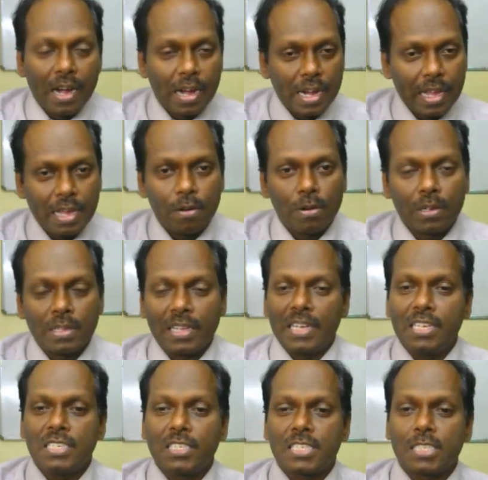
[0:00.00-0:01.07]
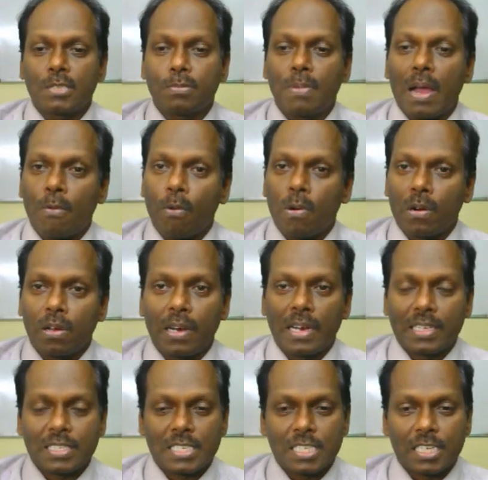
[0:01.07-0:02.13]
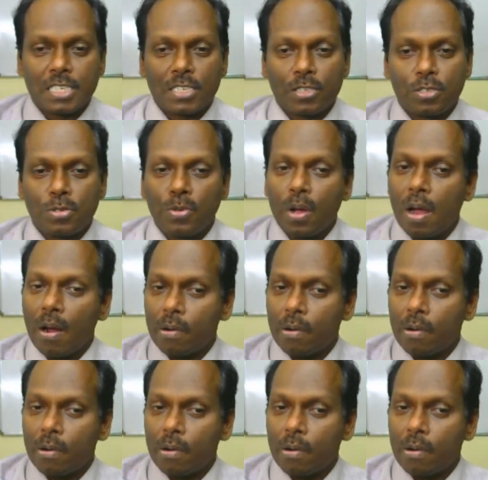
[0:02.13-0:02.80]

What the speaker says: recover the instance back what all exercises you